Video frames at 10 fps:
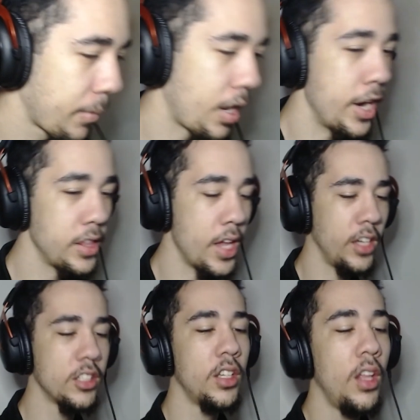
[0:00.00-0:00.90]
All right,
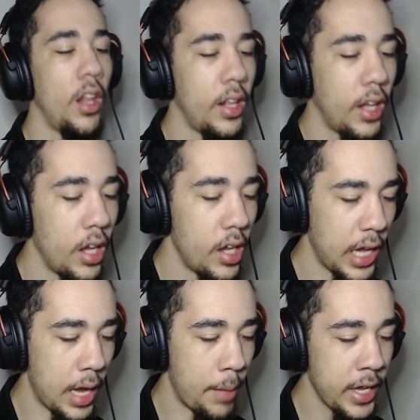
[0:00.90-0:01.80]
thanks.
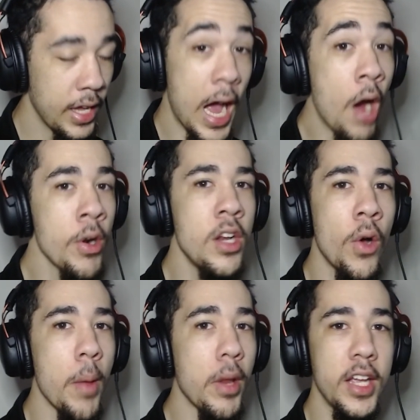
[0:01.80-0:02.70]
I already know
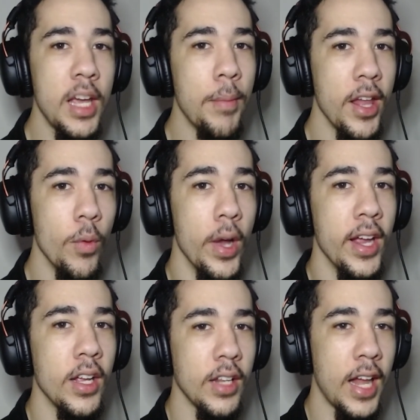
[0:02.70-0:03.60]
what I'm gonna get, by the
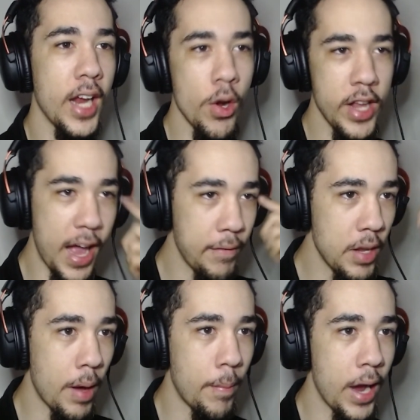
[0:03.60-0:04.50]
way. Like, I already have it
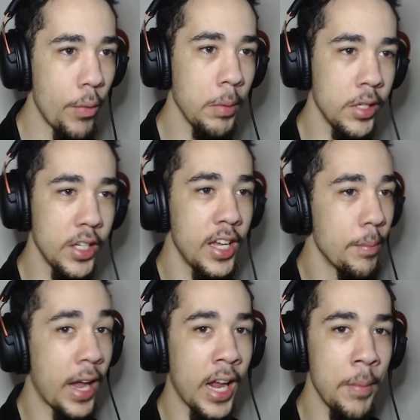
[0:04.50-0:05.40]
in my mind what I'm gonna get,
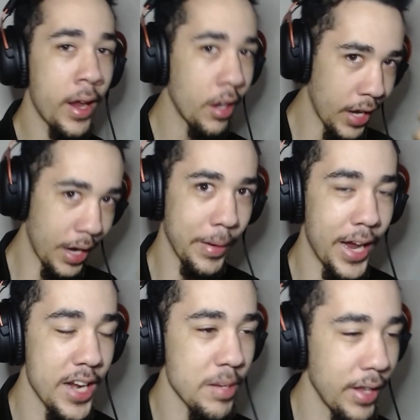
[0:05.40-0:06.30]
but I gotta make it look like I'm
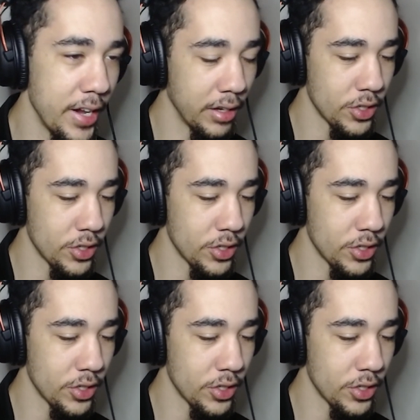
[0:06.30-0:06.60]
contemplating.